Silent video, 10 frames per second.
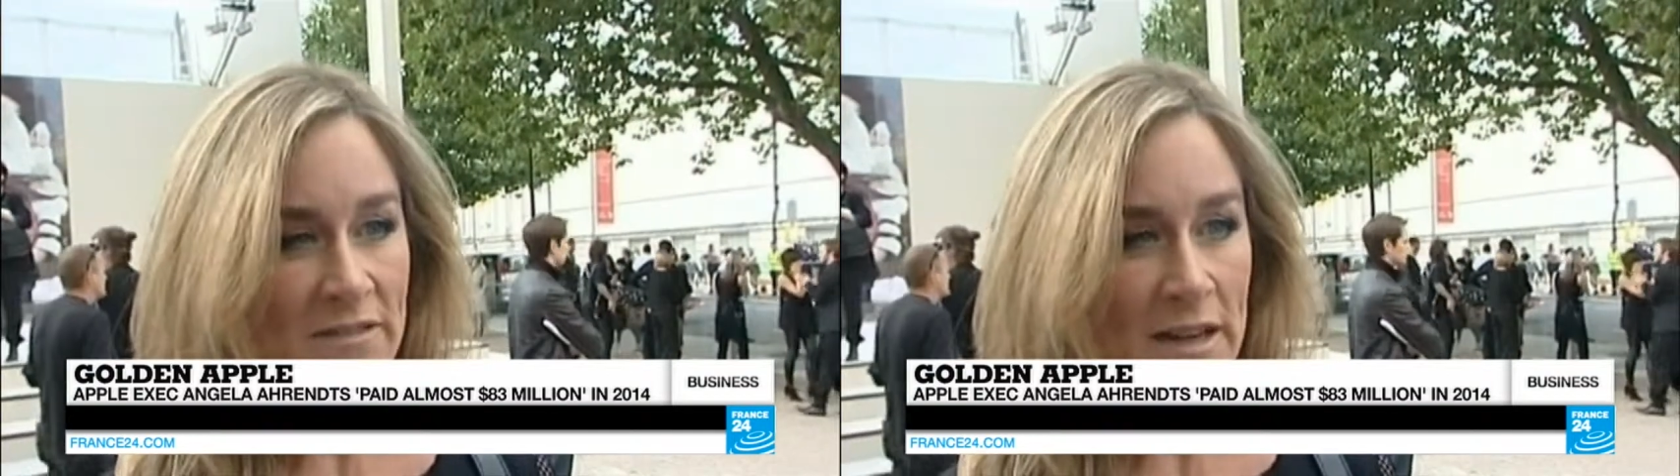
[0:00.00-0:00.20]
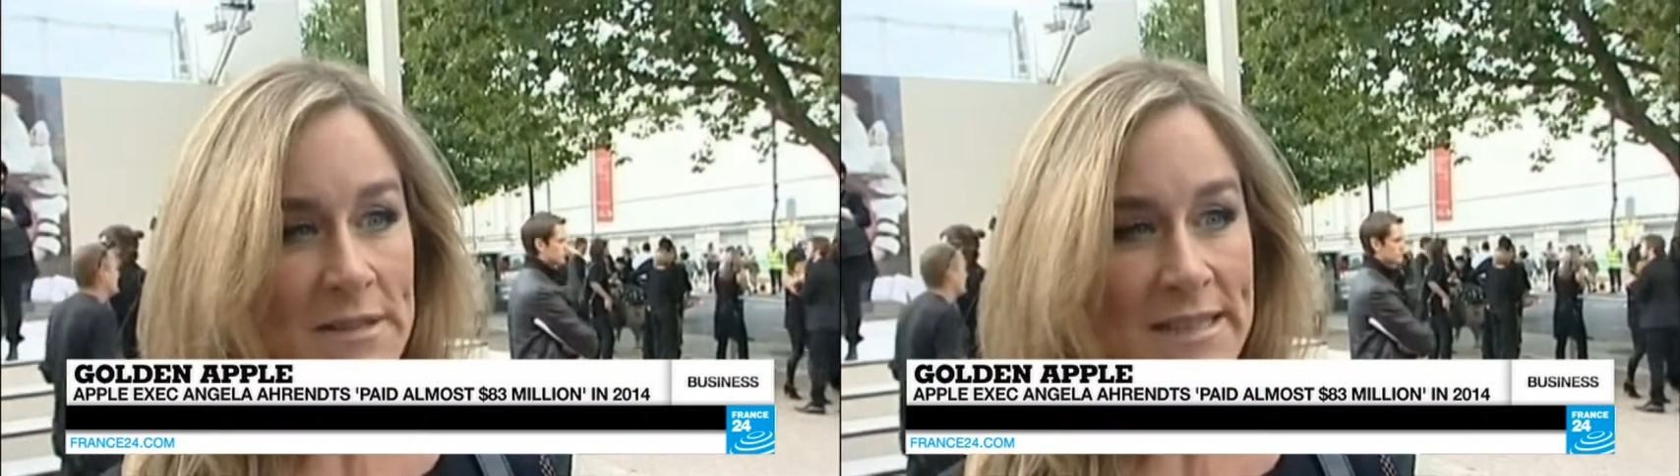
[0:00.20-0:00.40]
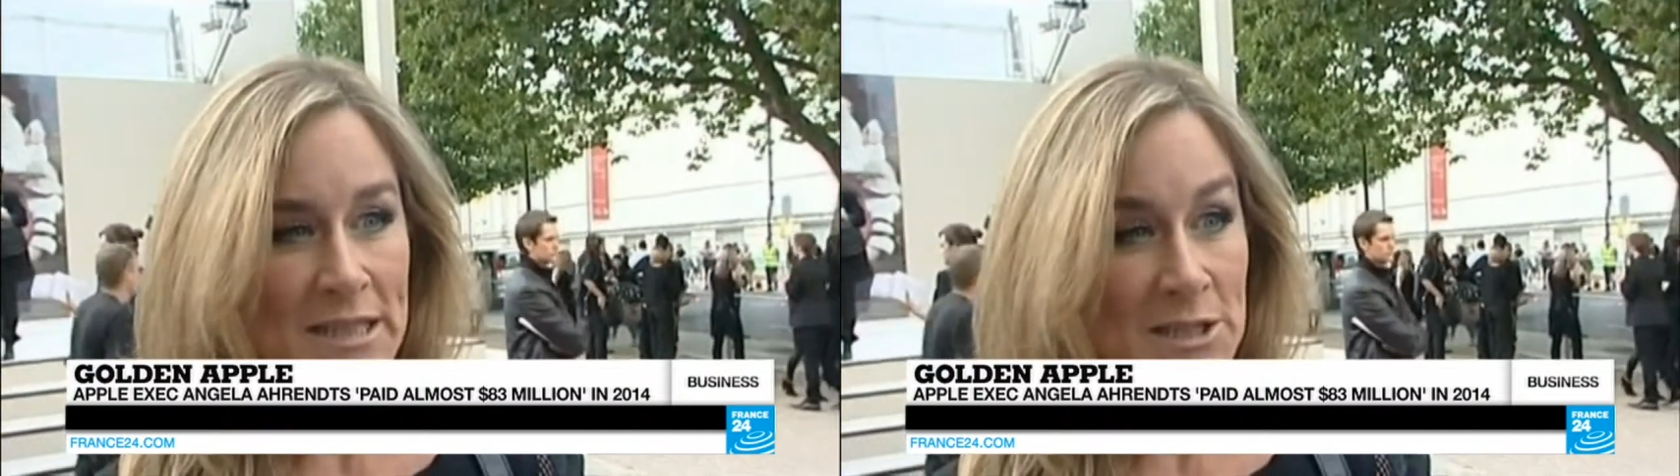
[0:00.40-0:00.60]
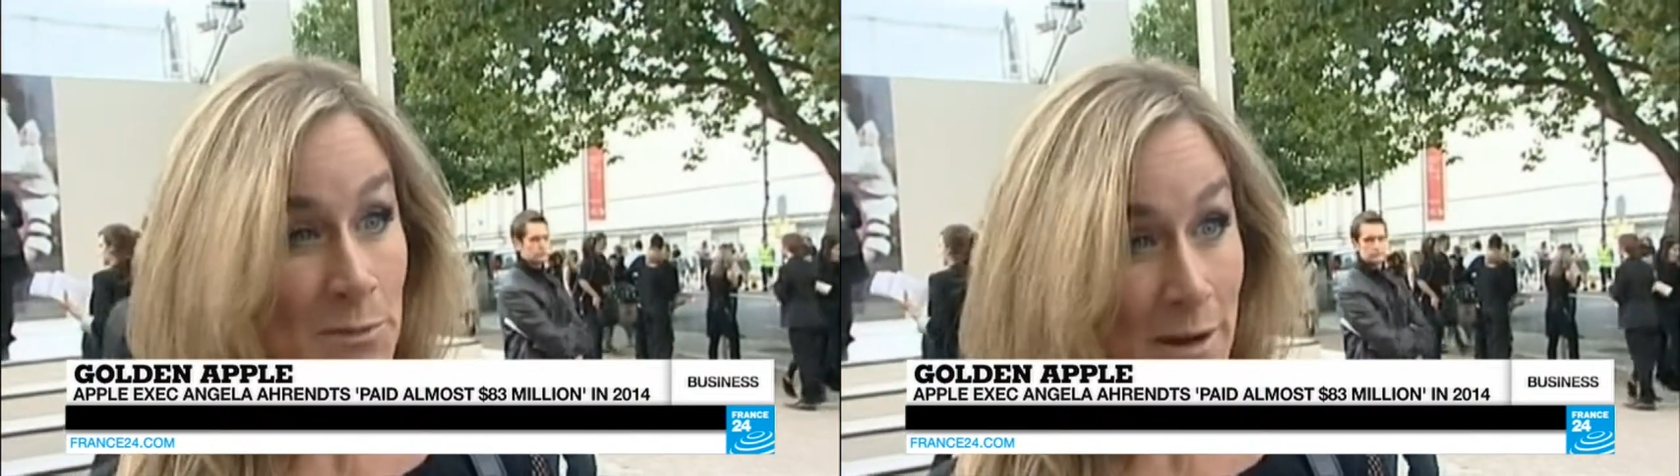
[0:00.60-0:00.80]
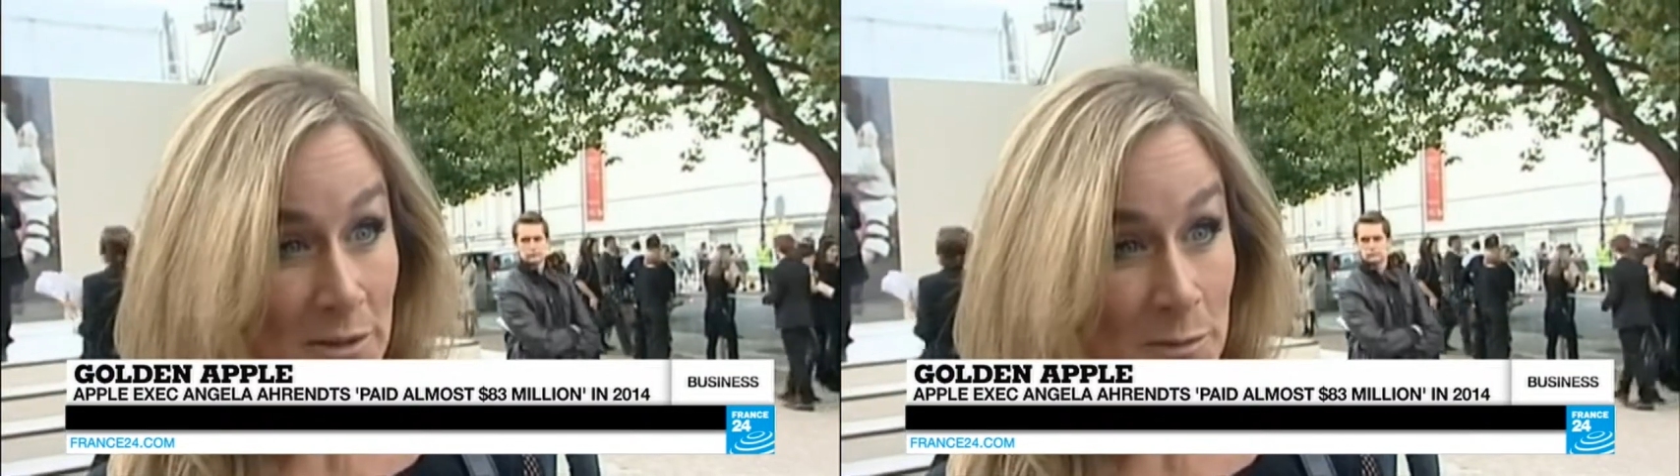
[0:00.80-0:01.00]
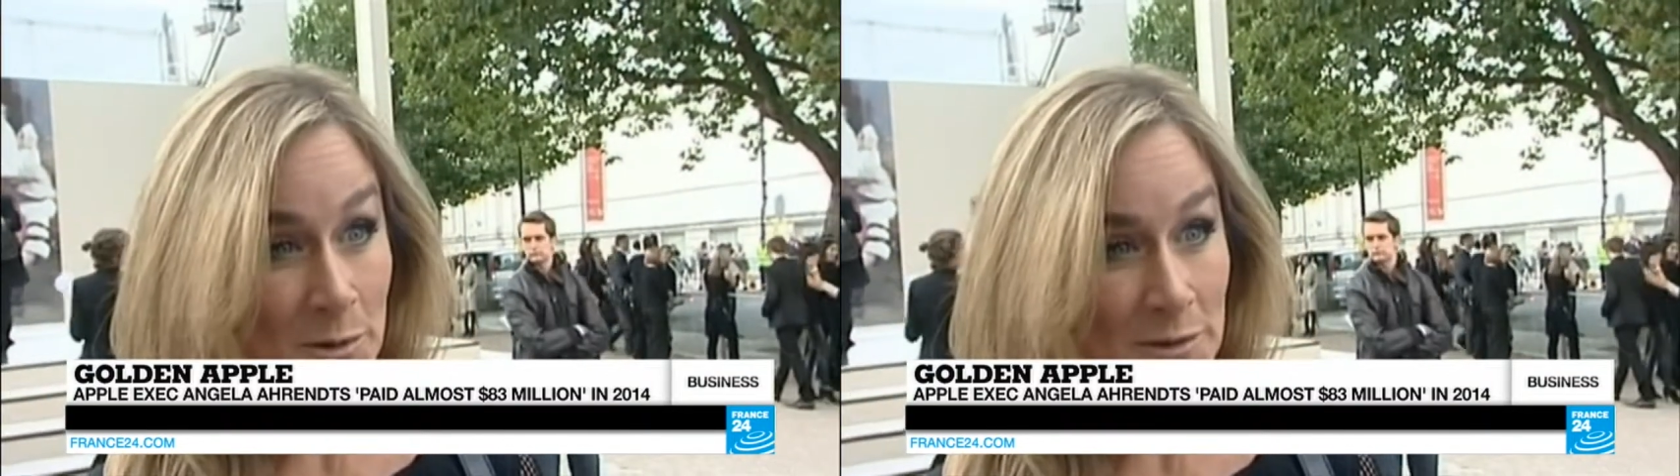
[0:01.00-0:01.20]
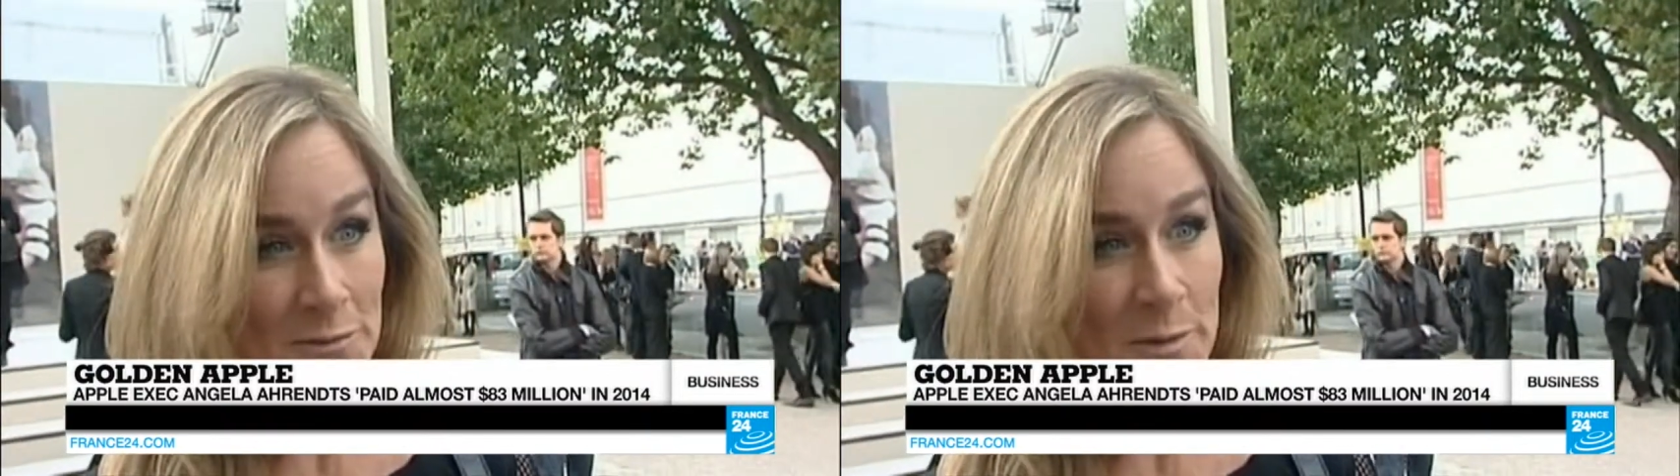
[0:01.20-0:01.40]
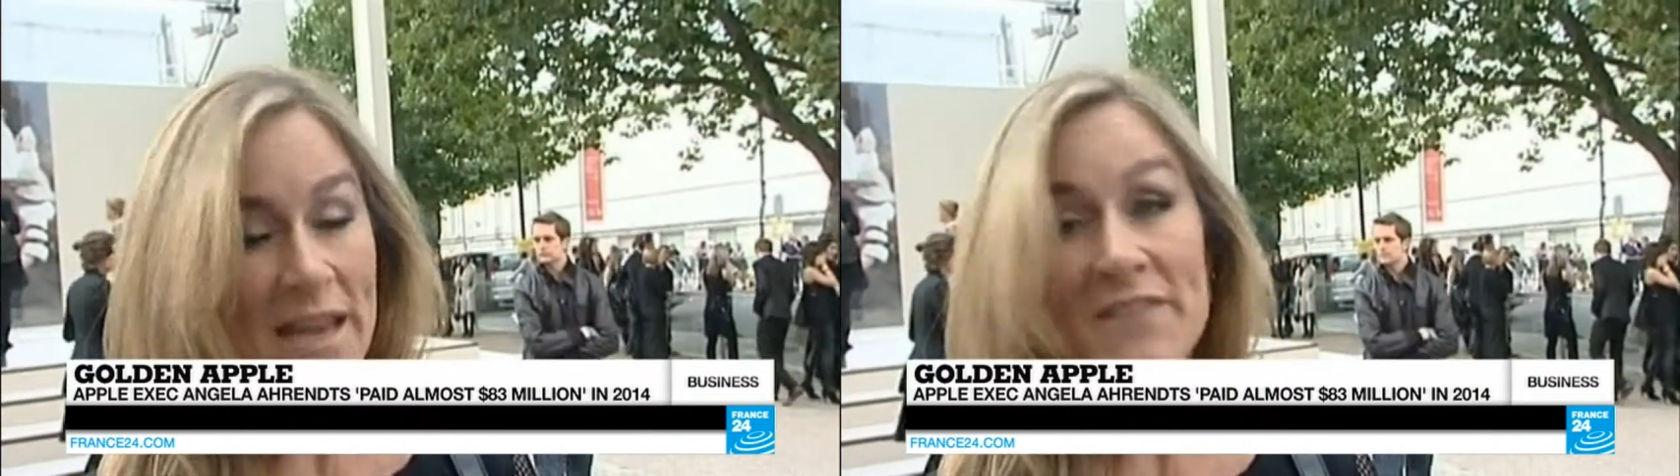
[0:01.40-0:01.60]
Uh, but what's interesting about this
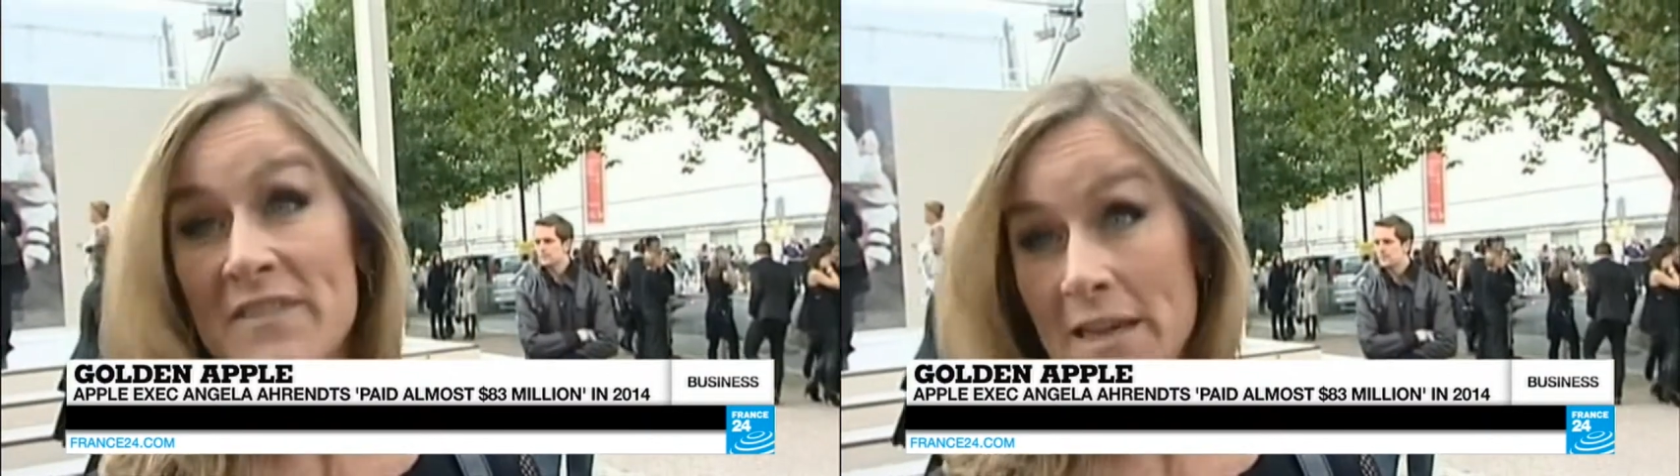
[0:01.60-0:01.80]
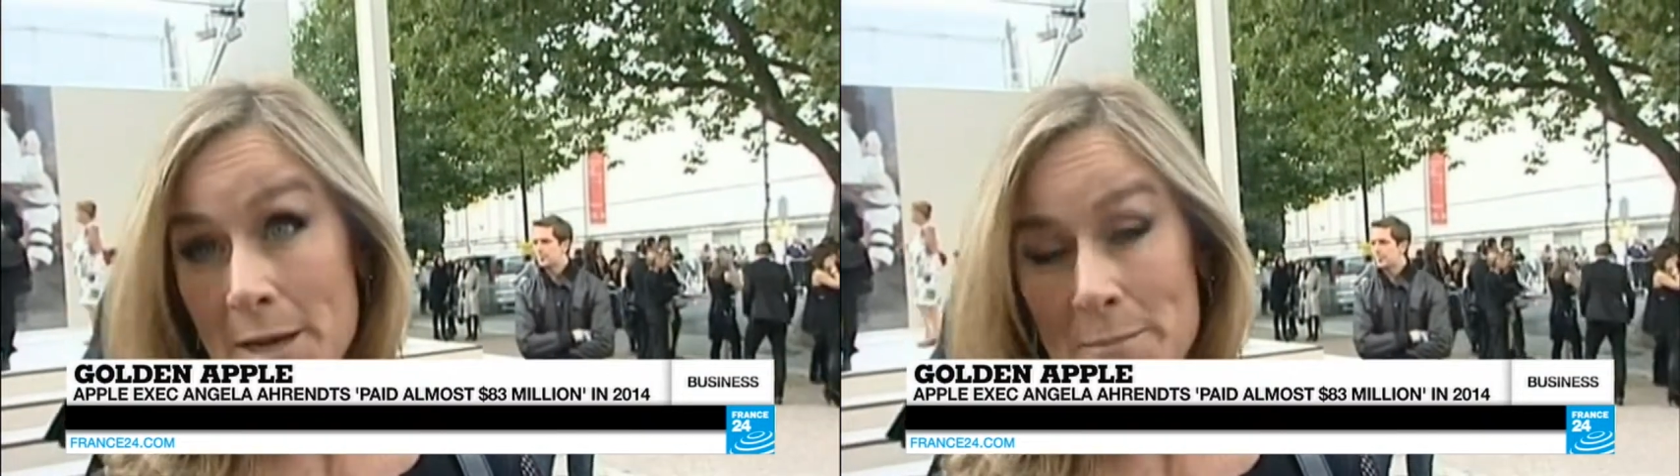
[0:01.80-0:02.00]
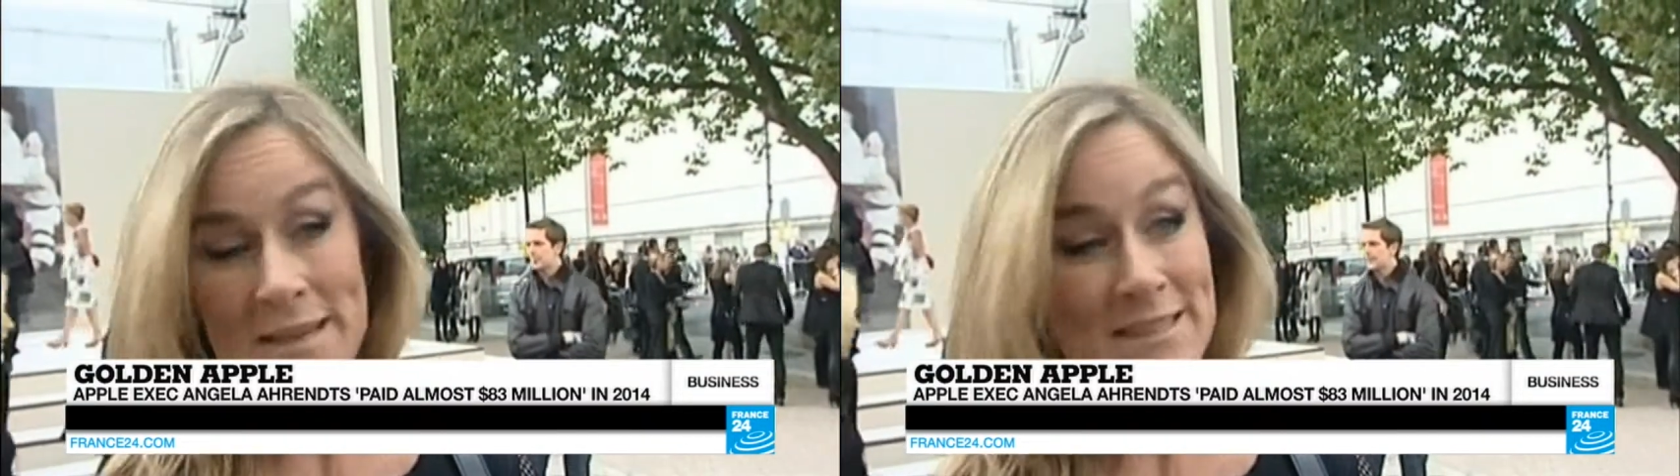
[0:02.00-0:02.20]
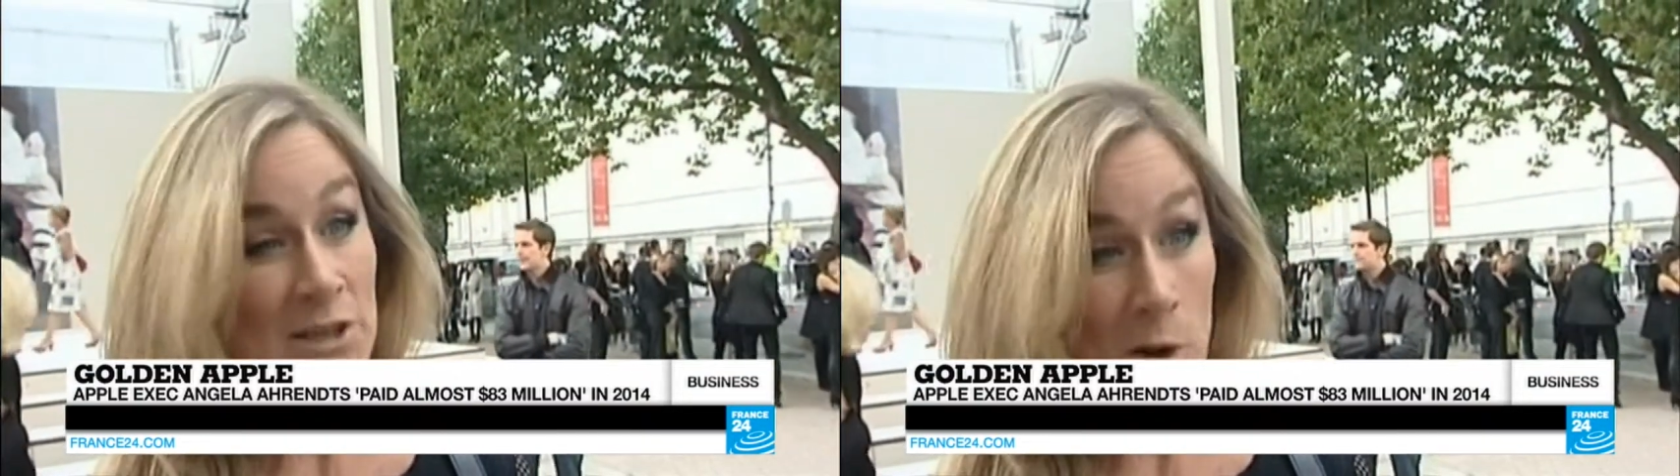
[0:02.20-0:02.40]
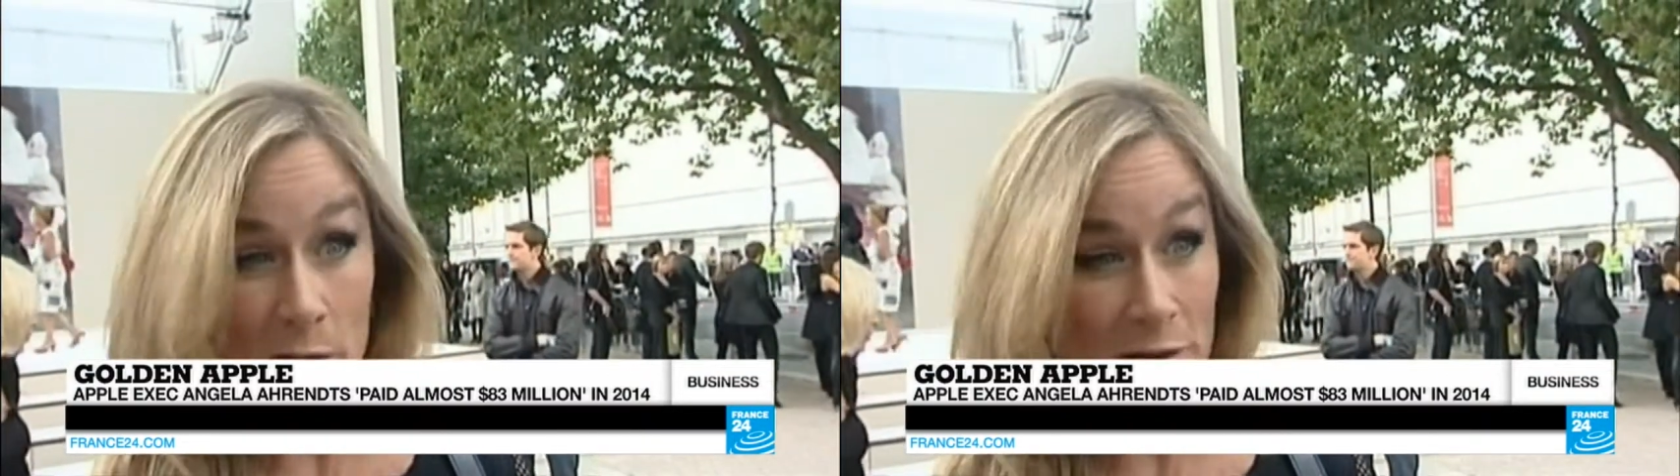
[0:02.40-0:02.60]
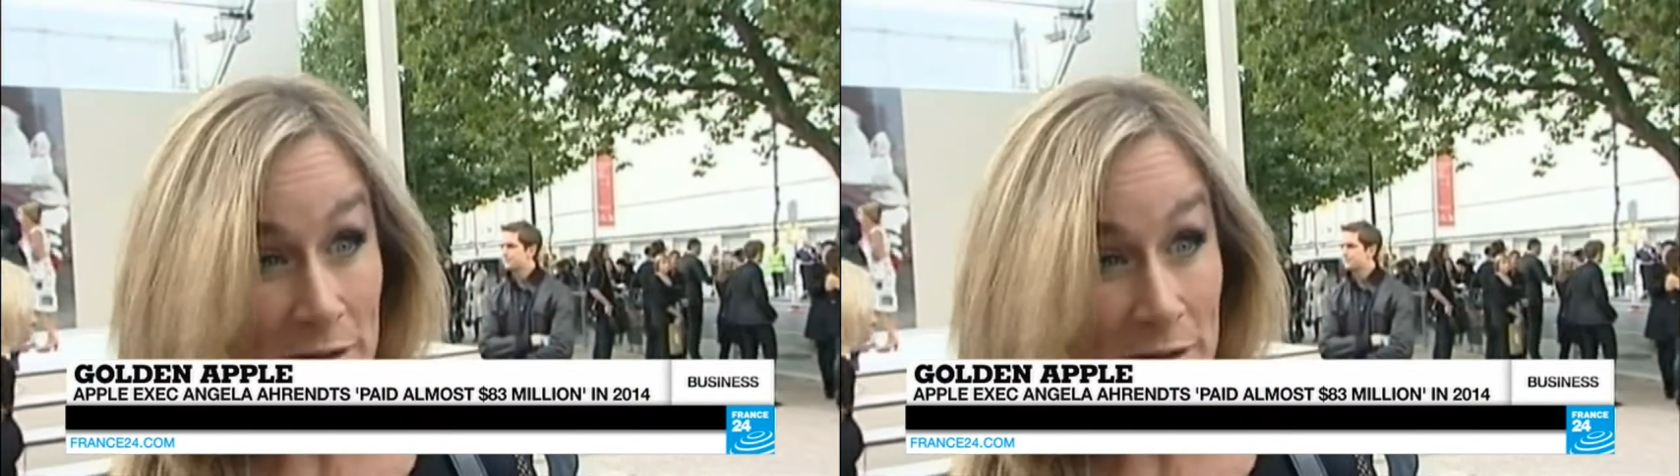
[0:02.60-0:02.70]
is that since she's moved to Apple,